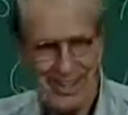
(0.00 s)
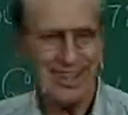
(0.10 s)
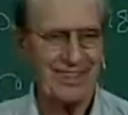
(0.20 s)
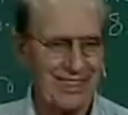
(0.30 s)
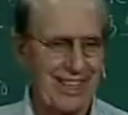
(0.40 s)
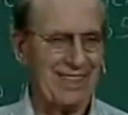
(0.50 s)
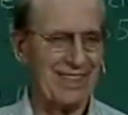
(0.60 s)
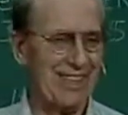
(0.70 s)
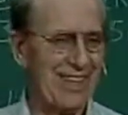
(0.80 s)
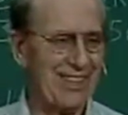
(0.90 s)
I got heads
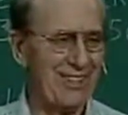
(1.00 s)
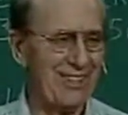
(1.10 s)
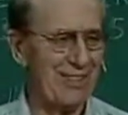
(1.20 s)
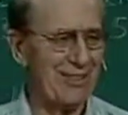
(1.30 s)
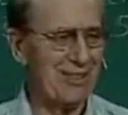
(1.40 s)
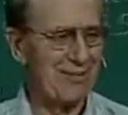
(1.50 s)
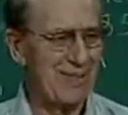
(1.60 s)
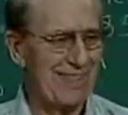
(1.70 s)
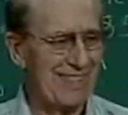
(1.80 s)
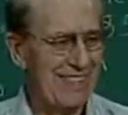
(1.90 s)
nodding all over the
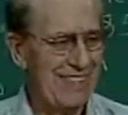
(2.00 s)
place.